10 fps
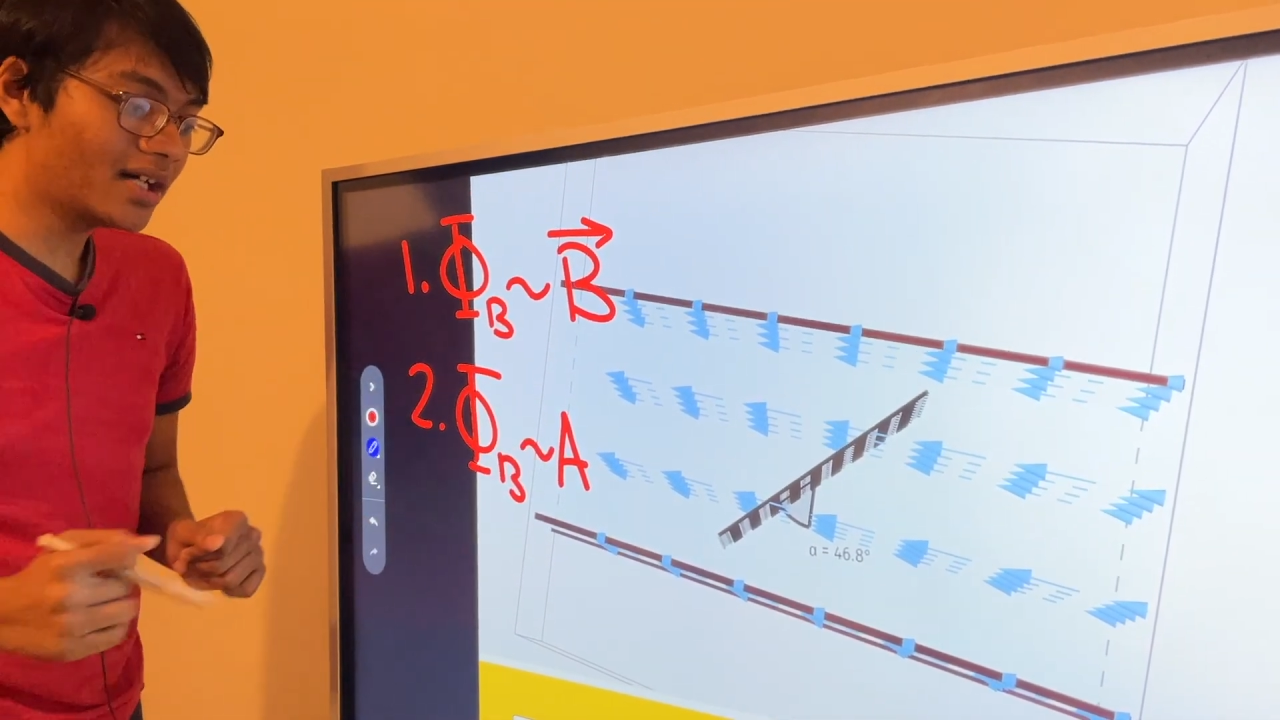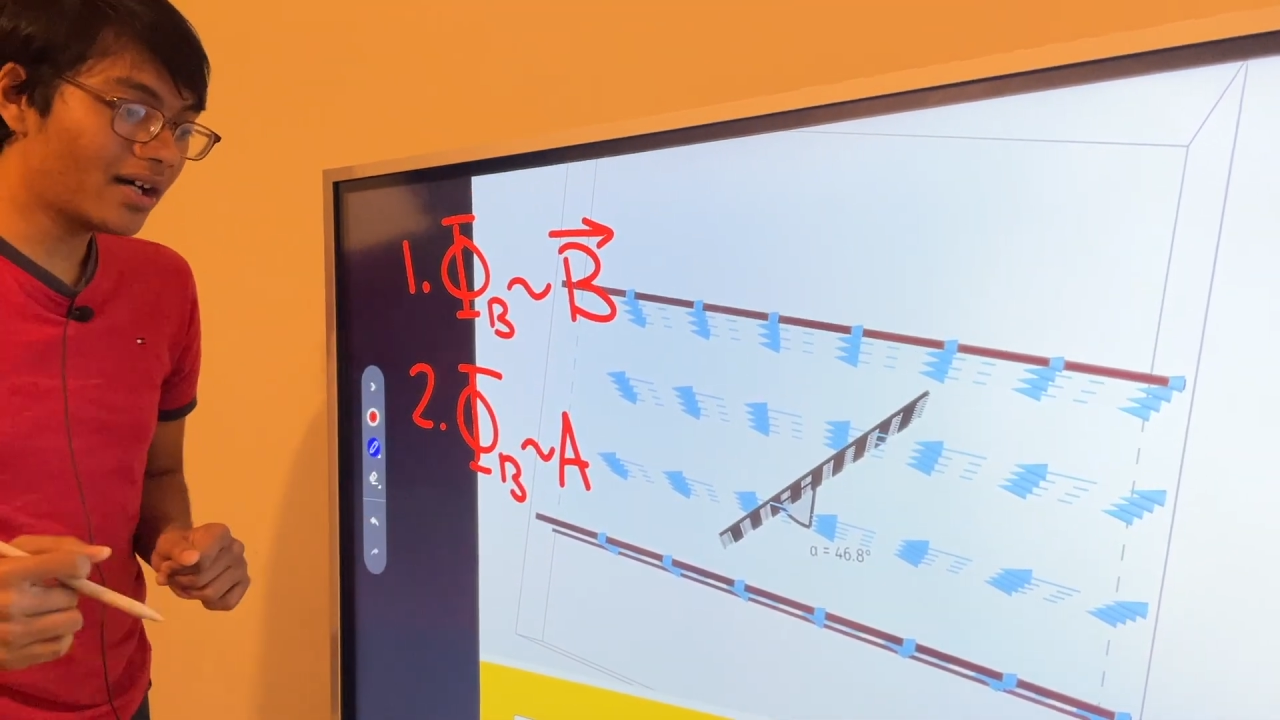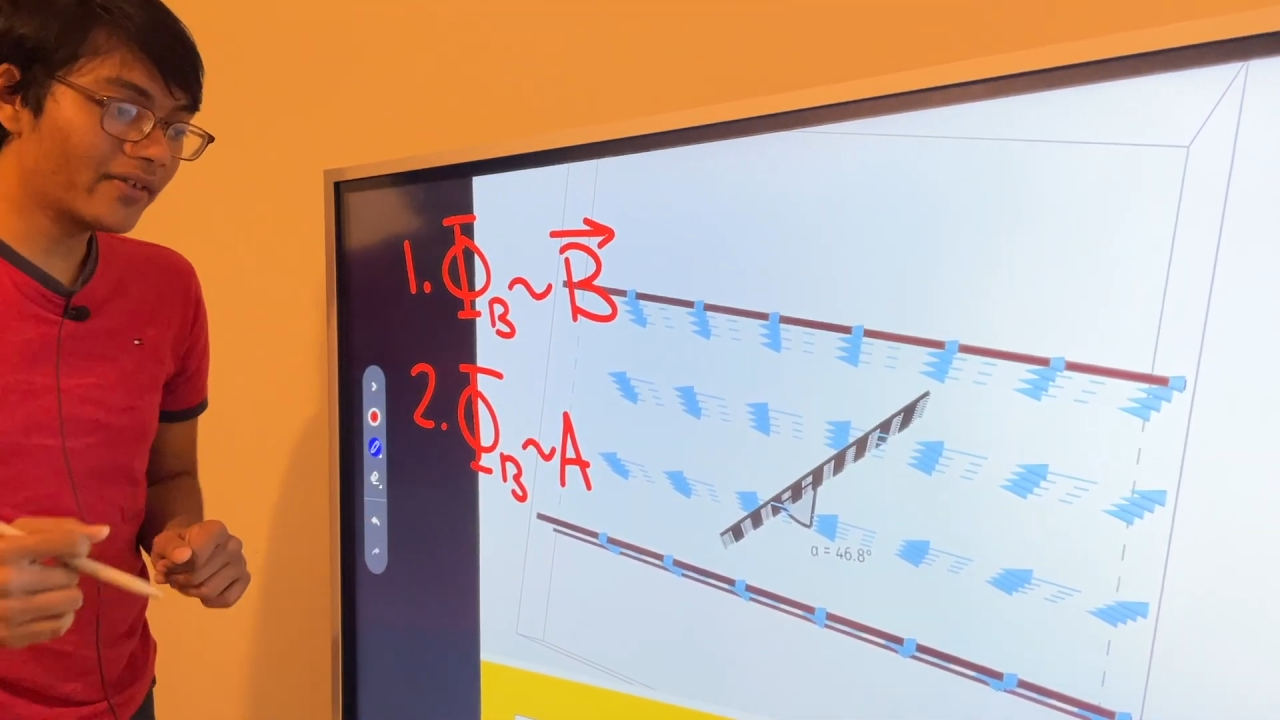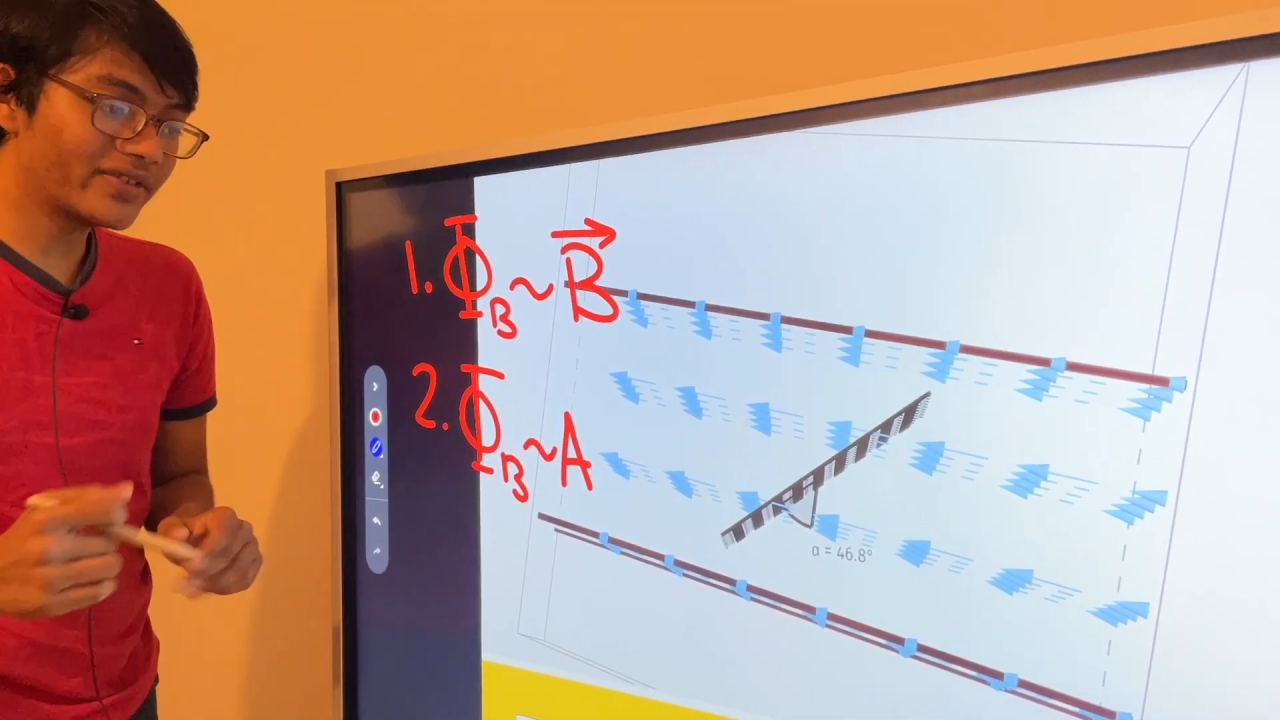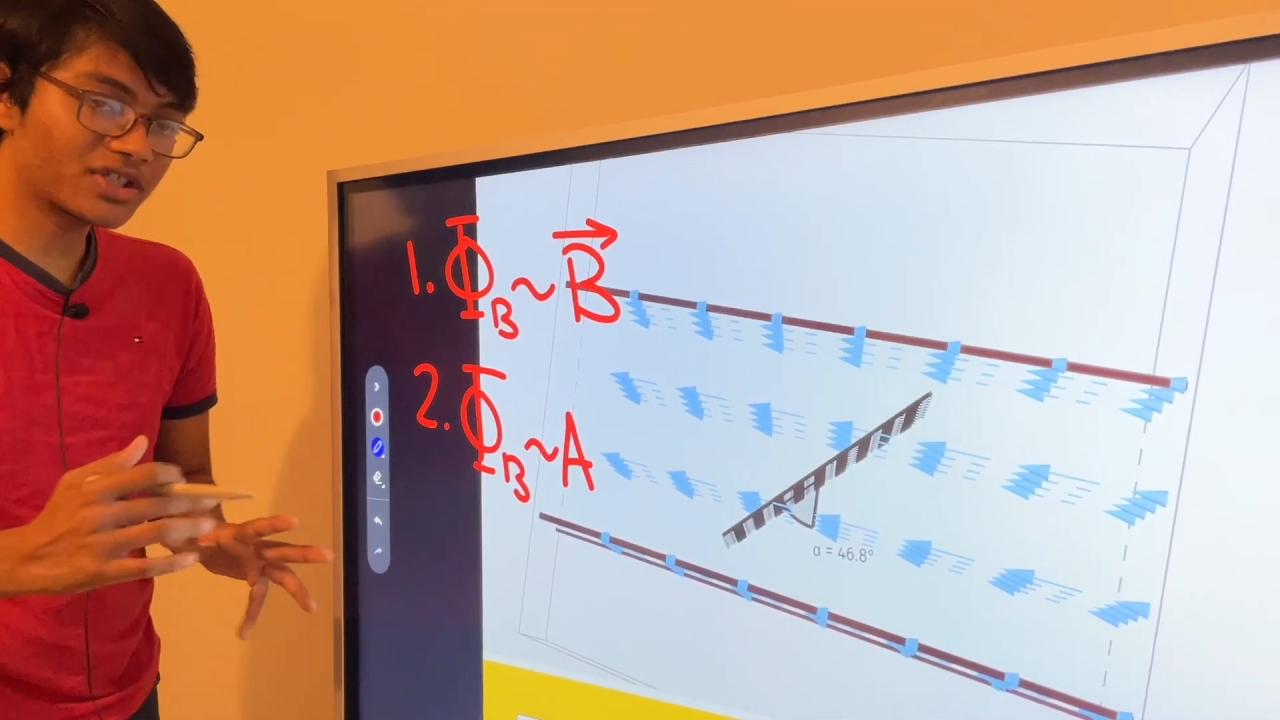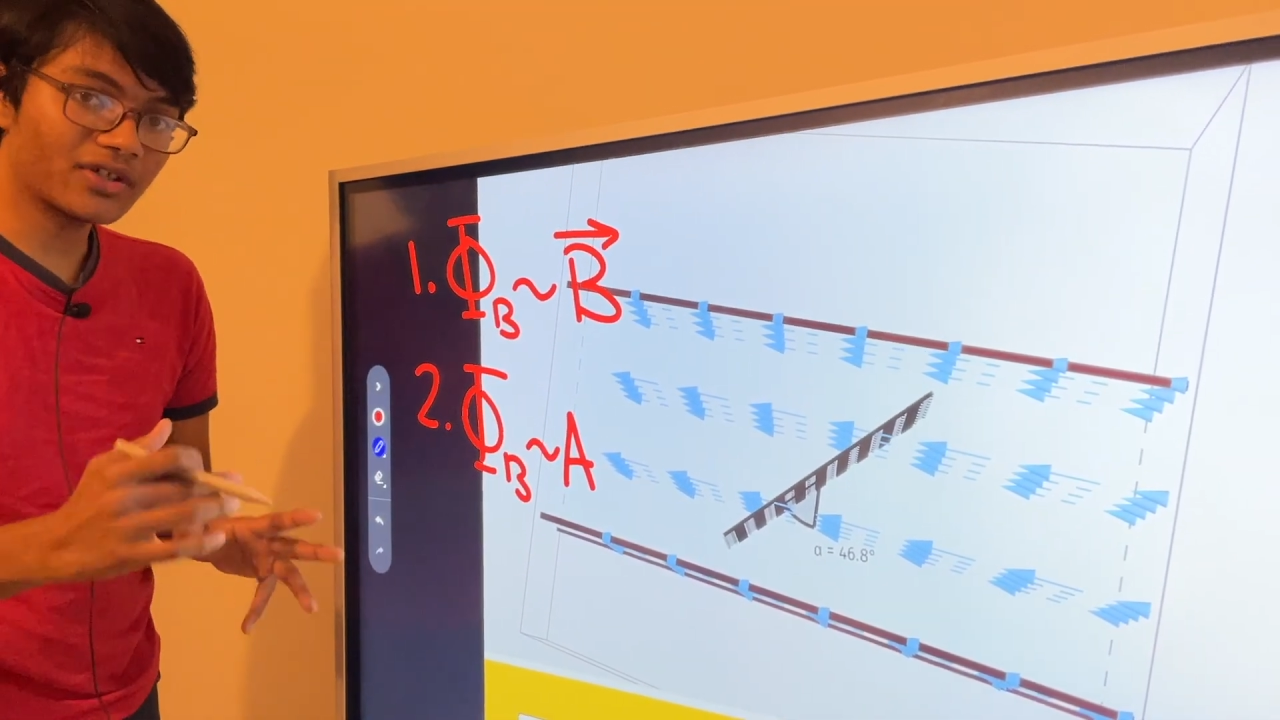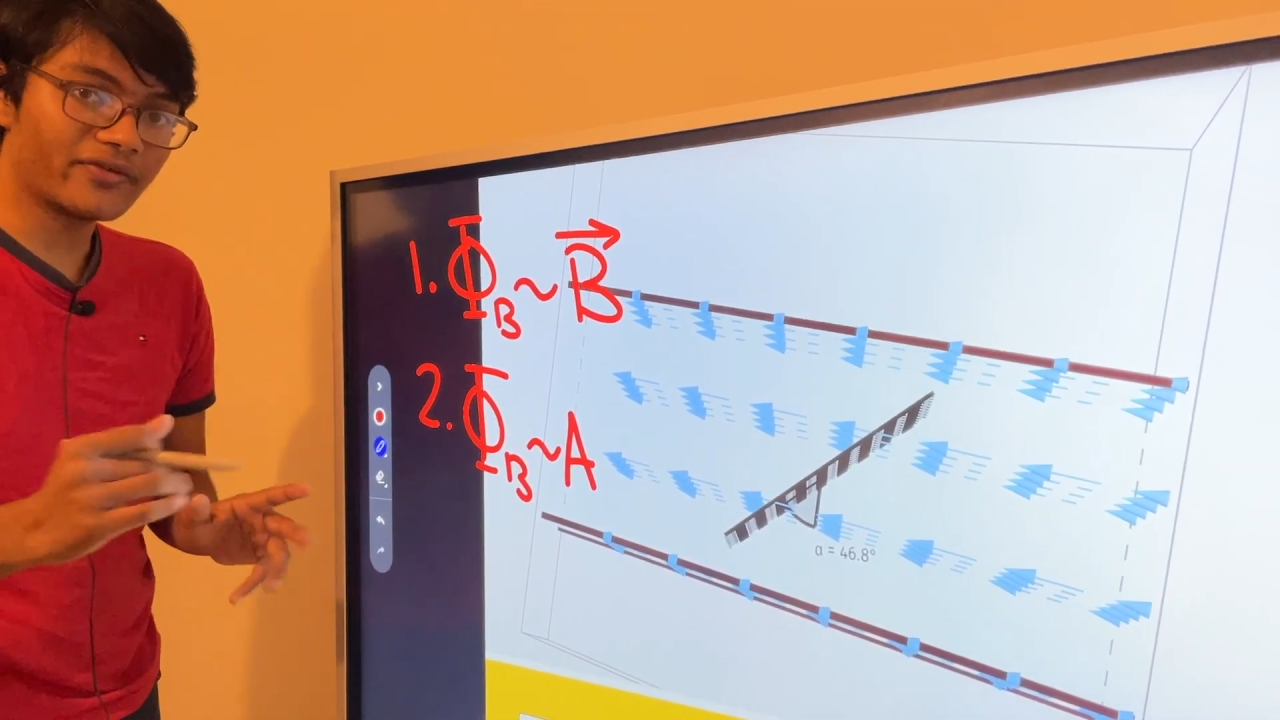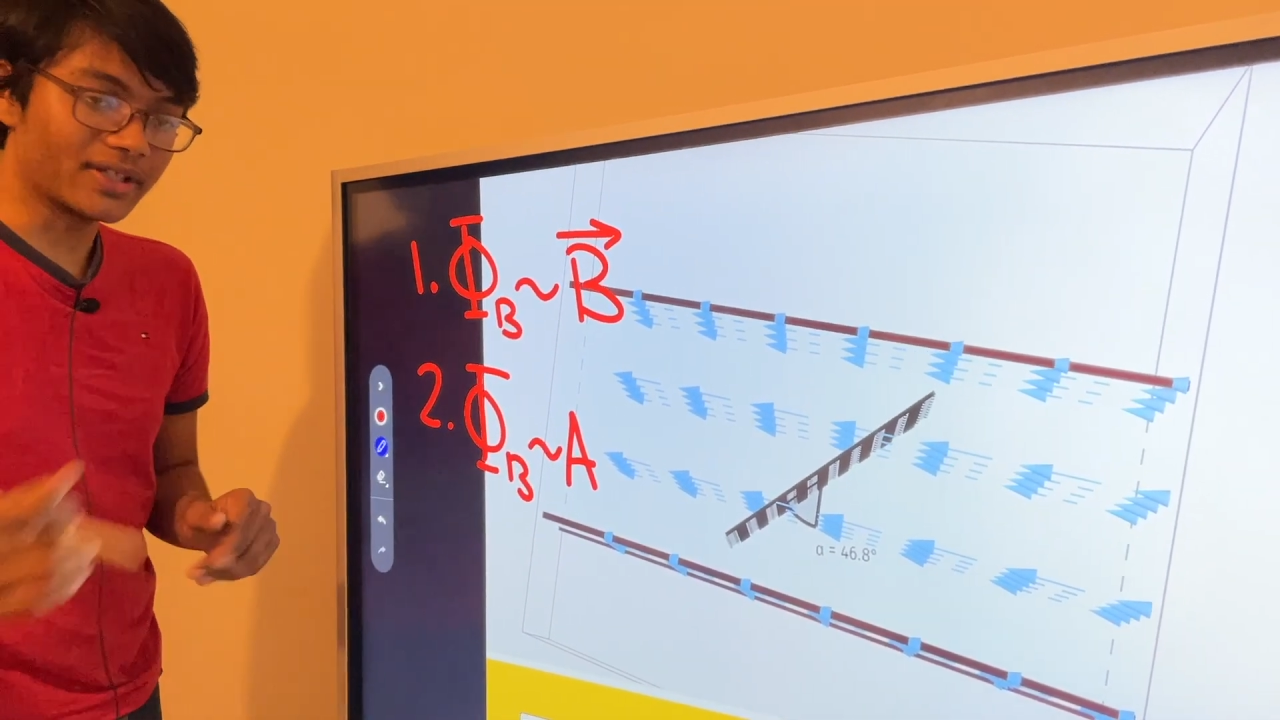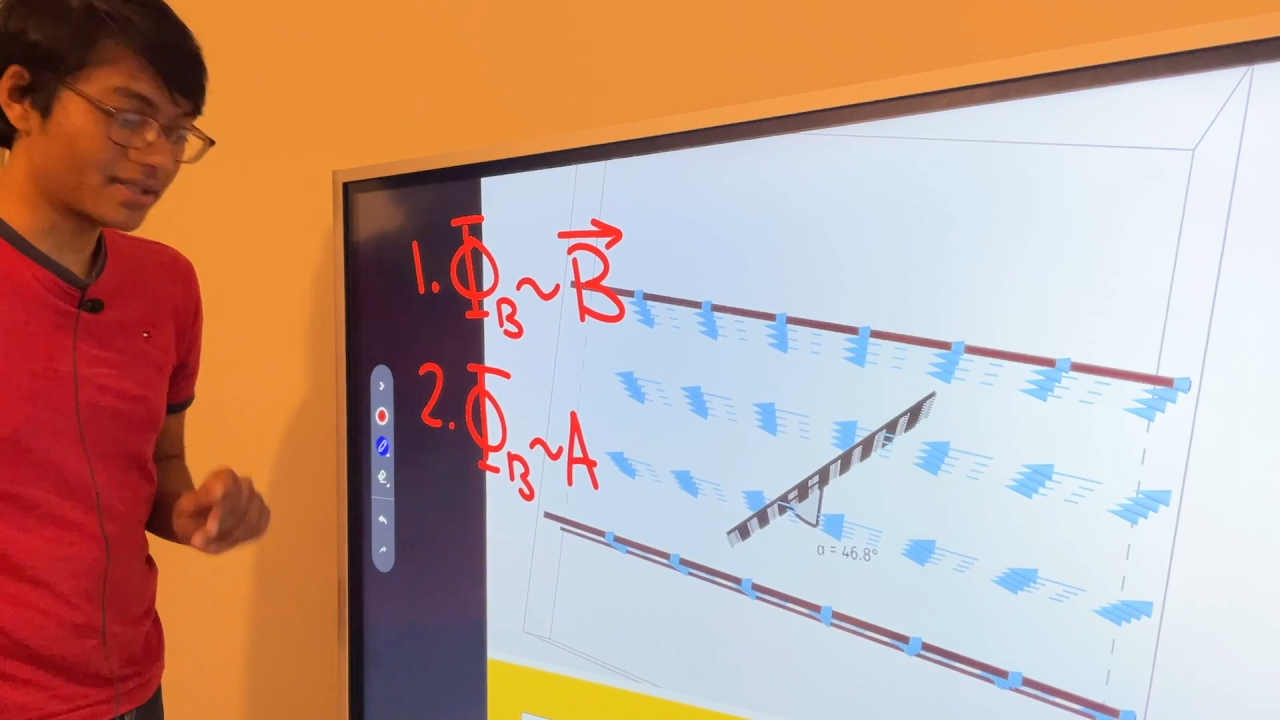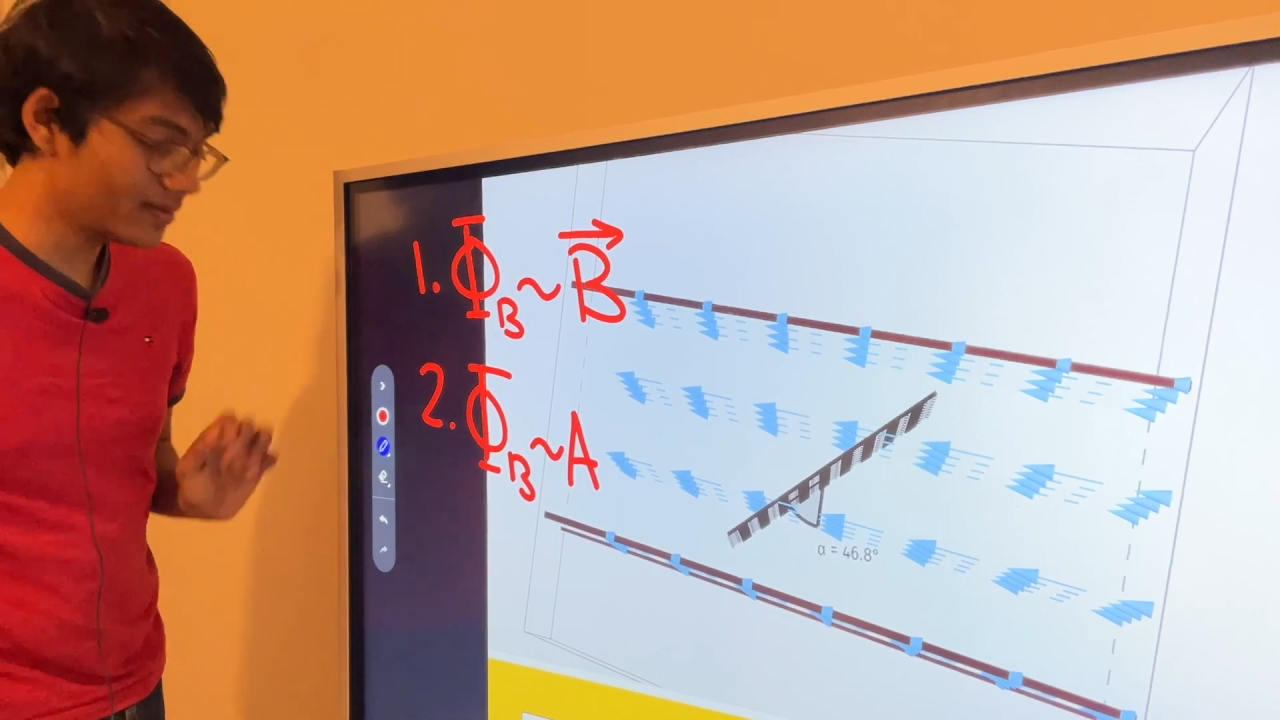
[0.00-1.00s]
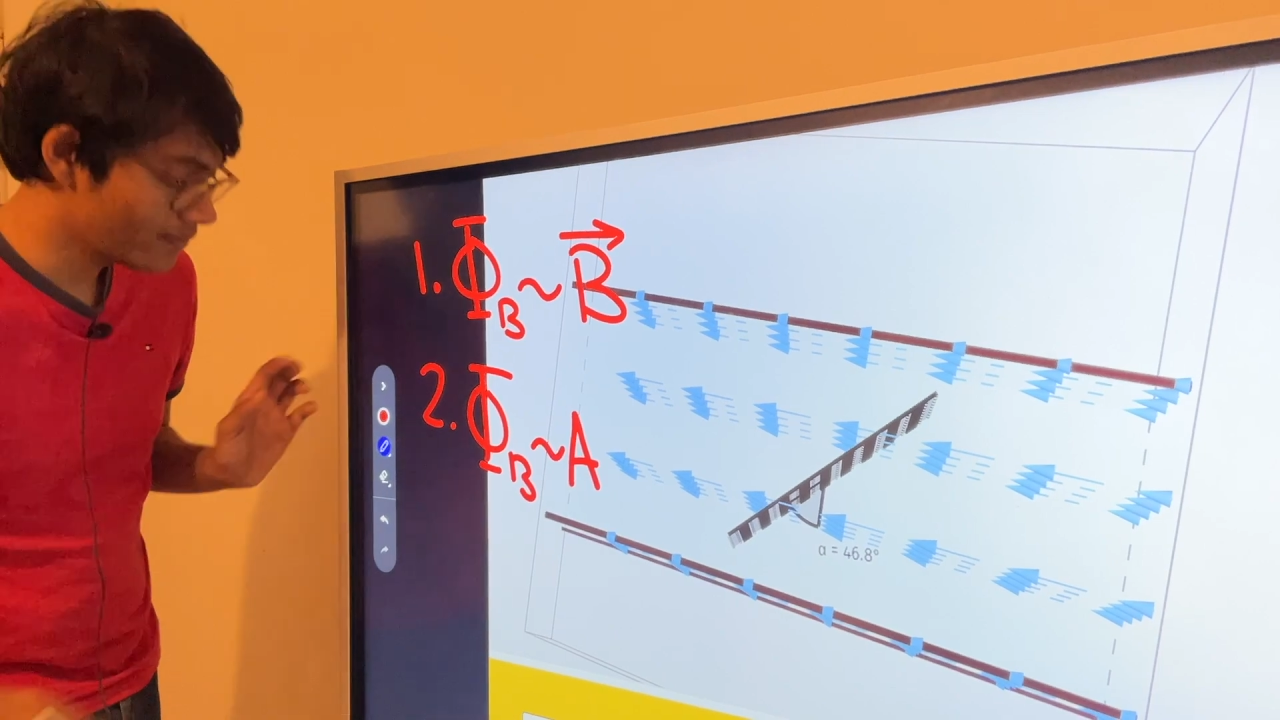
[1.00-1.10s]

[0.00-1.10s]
of the surface.